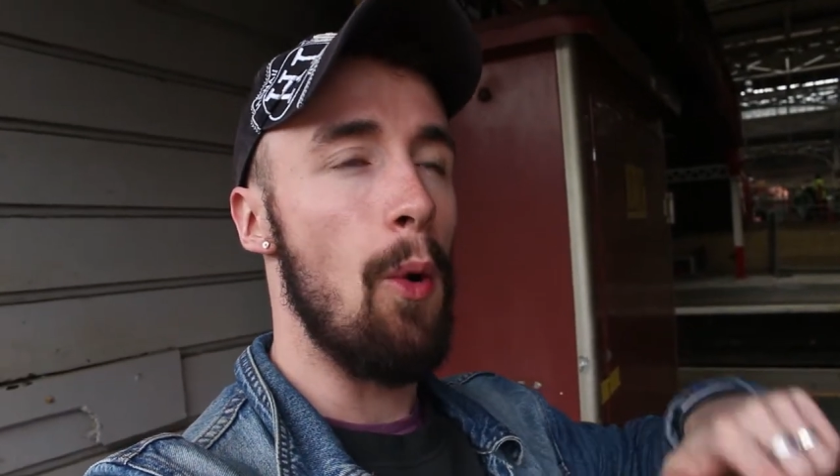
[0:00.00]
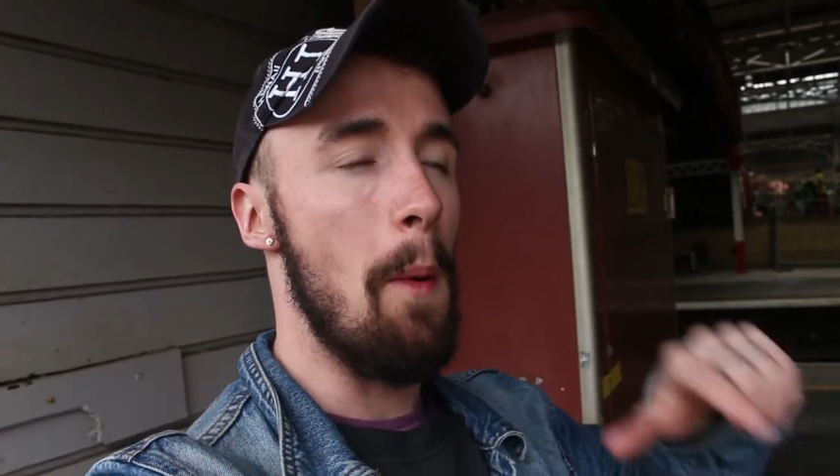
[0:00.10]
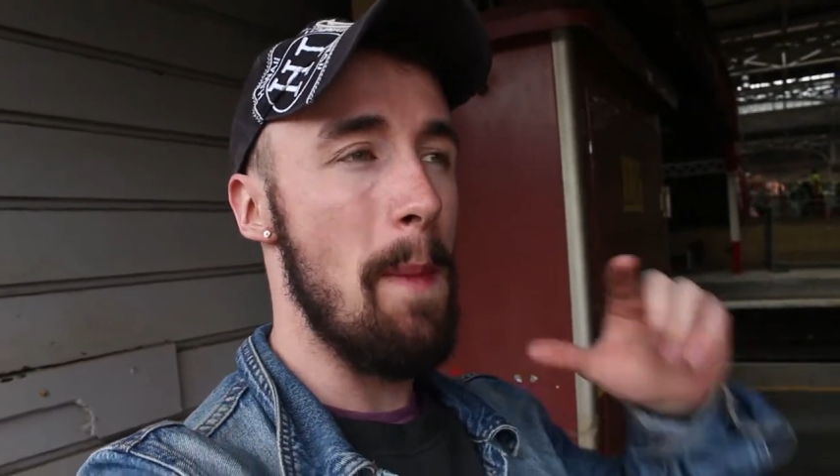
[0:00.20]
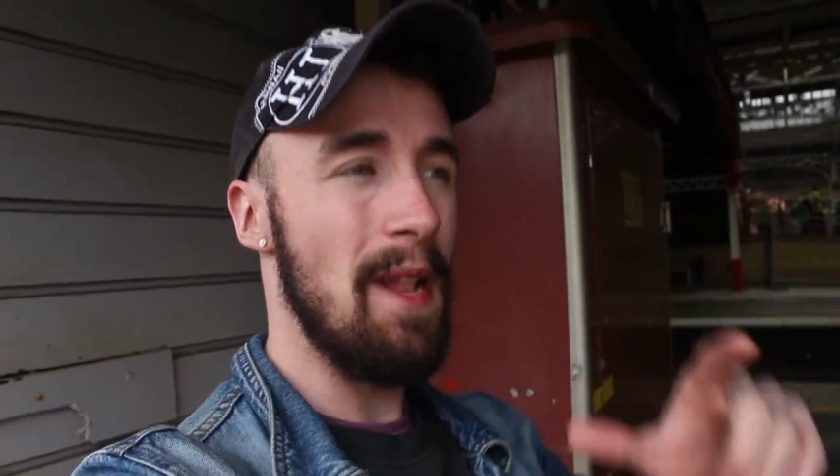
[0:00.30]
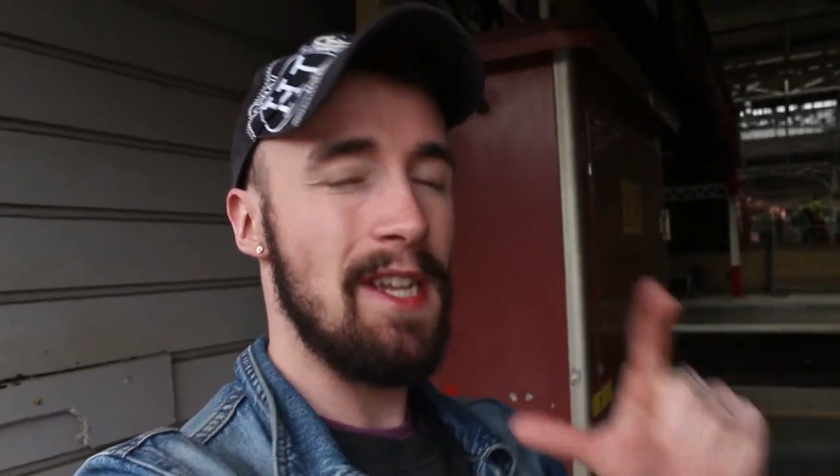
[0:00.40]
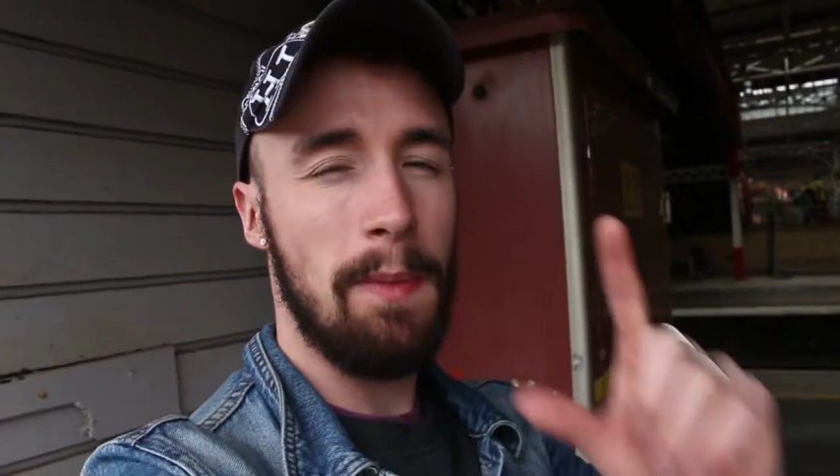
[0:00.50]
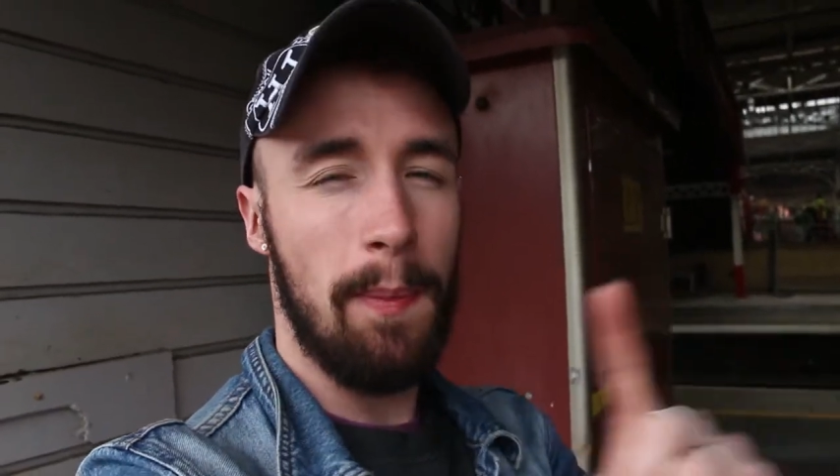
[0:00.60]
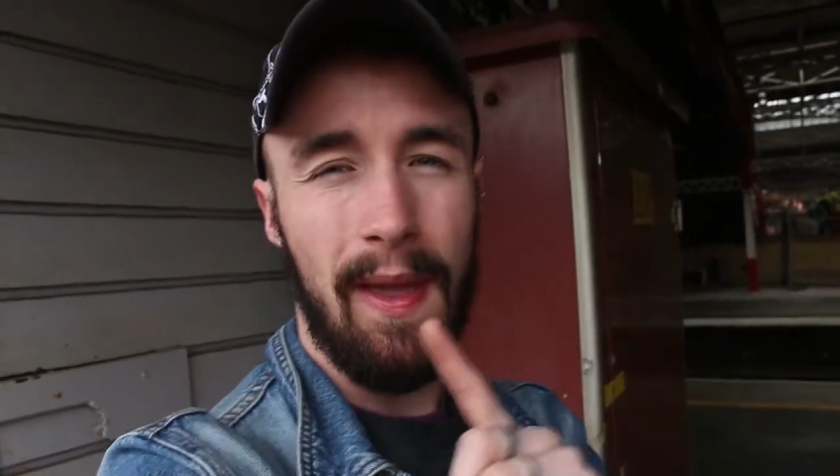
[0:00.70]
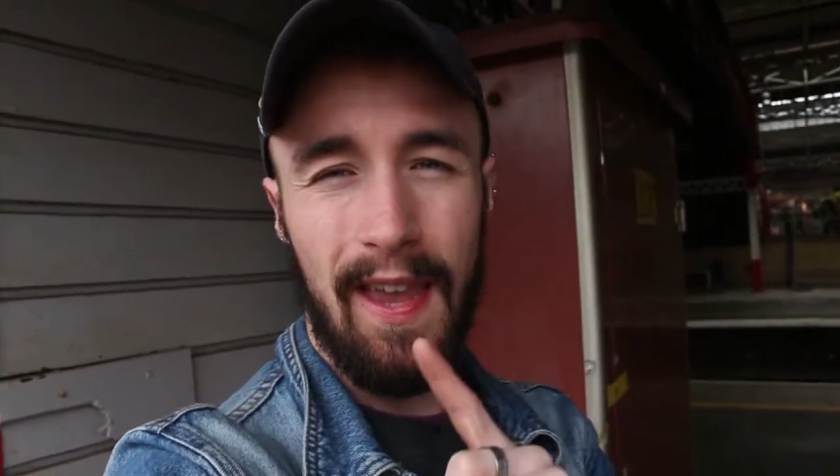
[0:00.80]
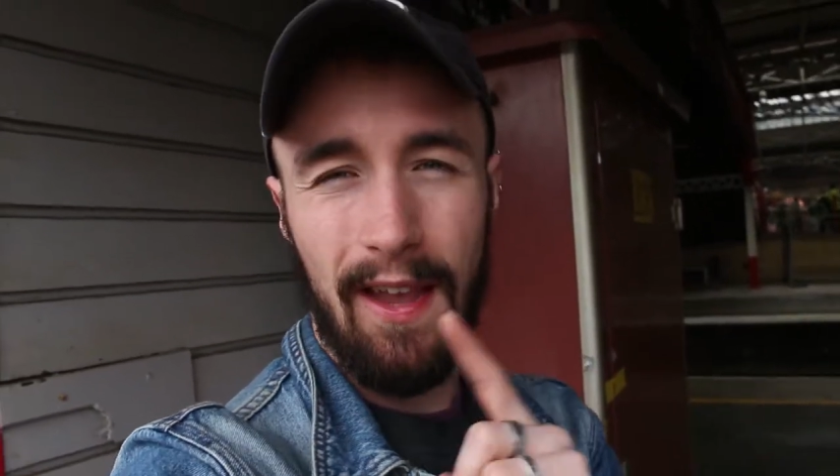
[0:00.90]
We're meant to be
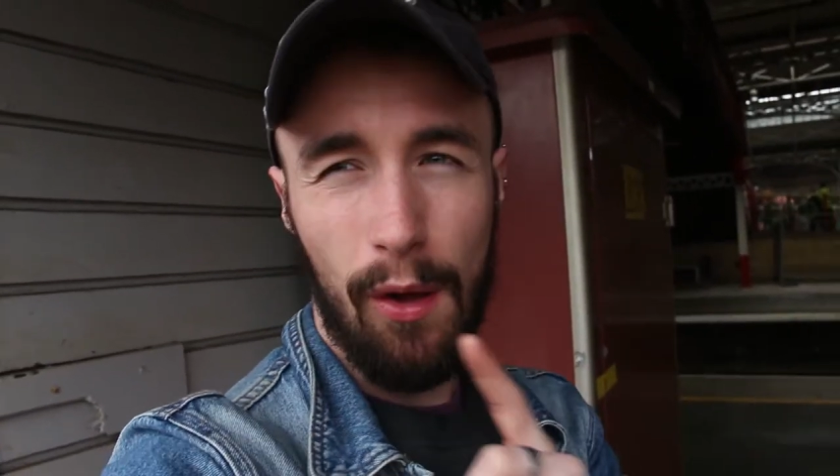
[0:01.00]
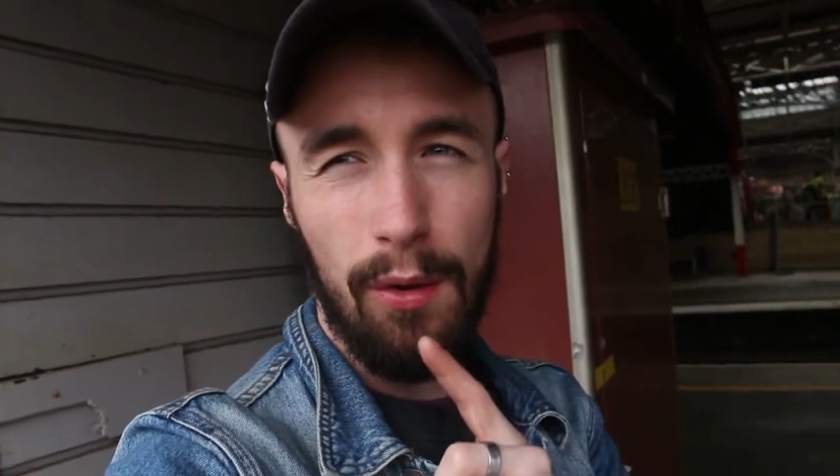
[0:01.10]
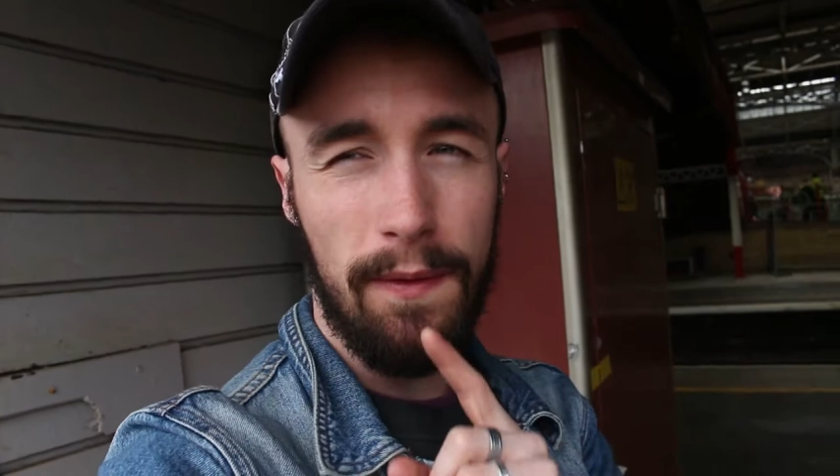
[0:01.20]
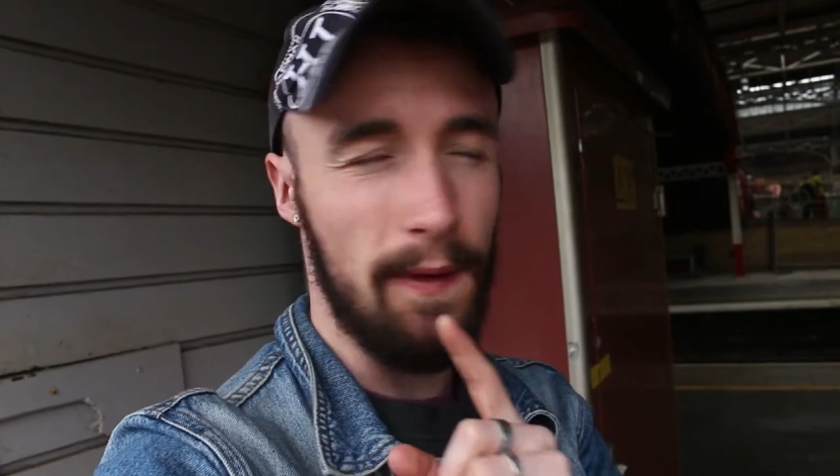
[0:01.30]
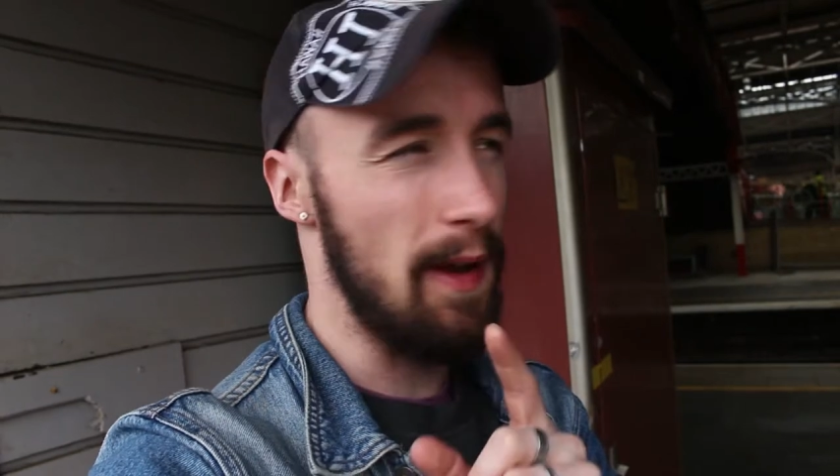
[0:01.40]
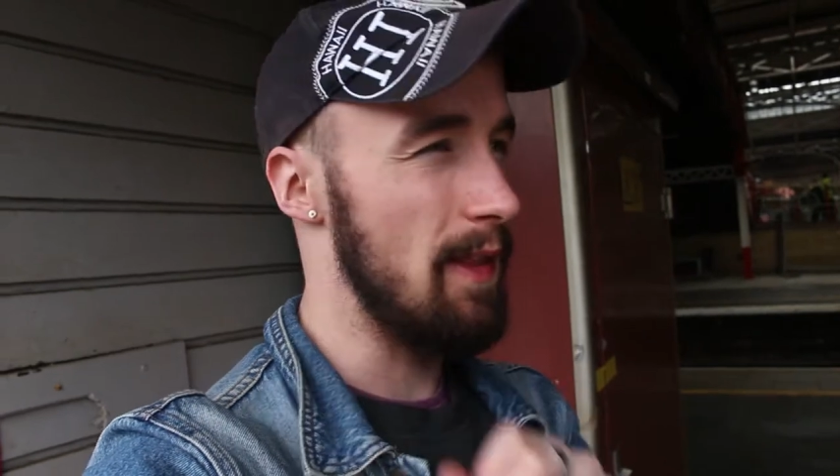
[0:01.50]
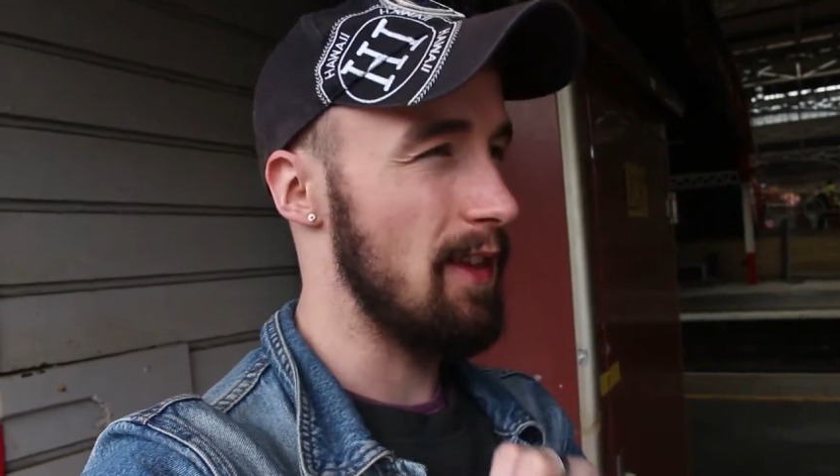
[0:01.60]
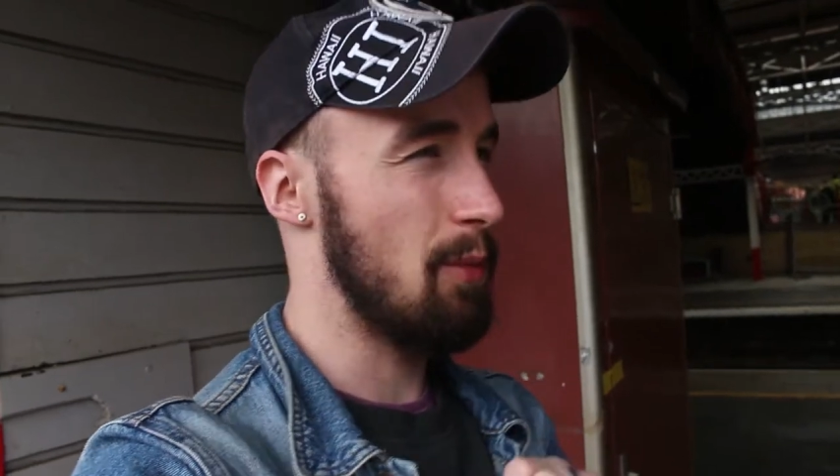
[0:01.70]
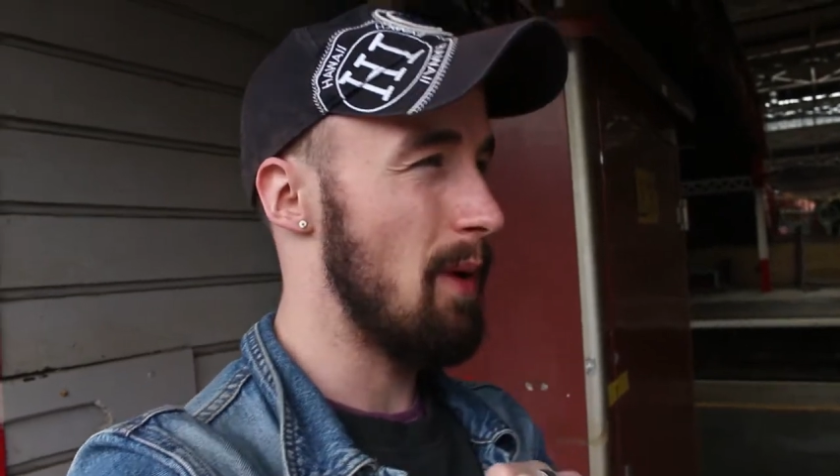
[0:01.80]
playing golf in this